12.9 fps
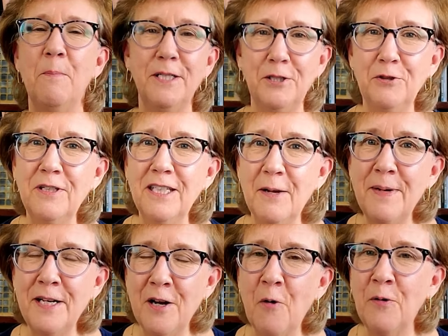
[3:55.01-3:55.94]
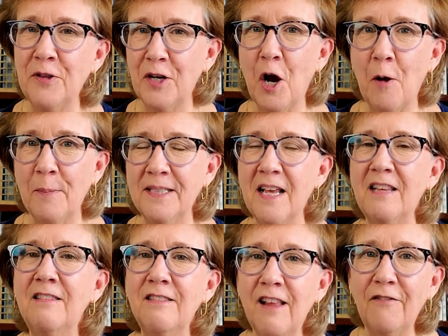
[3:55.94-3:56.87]
Be sure and let me know in the comments.
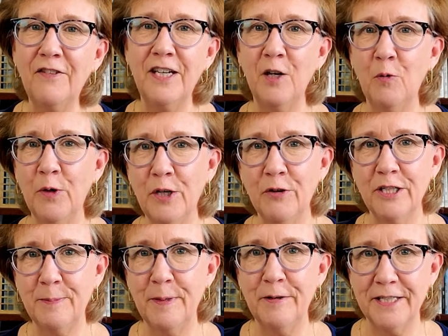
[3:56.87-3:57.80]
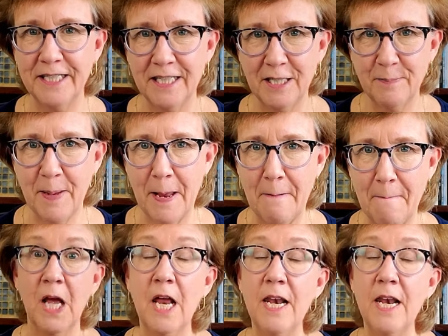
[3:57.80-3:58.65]
I'd love to hear what your experience has been.